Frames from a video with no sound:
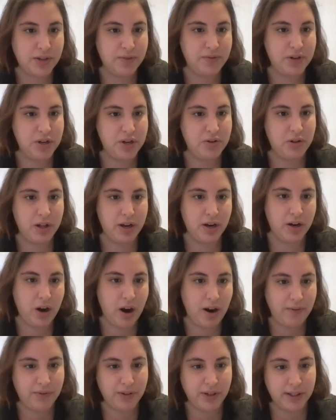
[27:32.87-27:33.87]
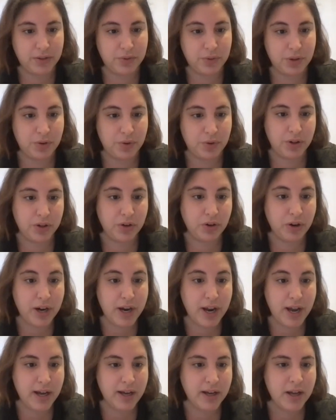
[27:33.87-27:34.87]
of a nuclear conflict with North
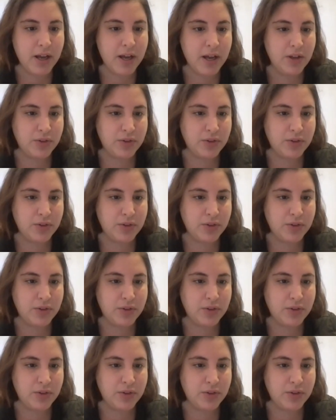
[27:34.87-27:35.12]
Korea,